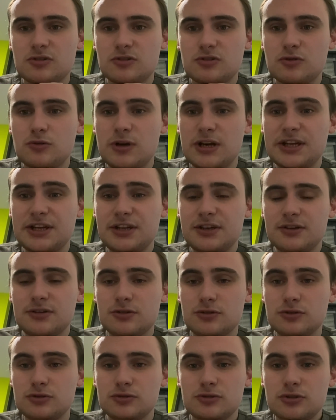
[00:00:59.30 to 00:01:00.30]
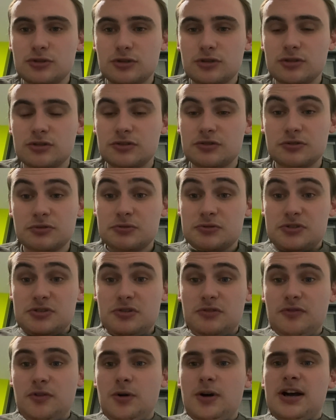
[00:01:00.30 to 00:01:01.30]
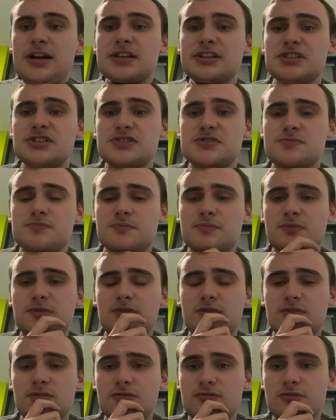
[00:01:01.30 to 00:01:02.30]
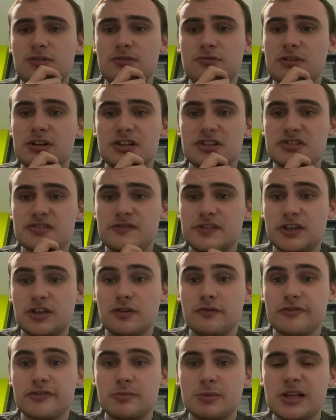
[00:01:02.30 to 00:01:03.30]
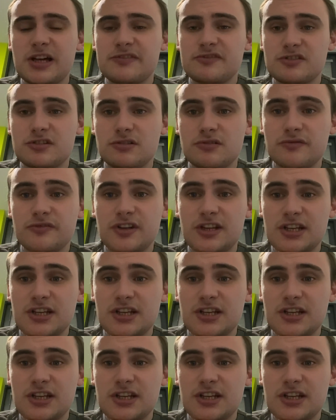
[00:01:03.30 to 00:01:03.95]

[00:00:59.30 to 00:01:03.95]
was an otherwise relatively comfortable afternoon for the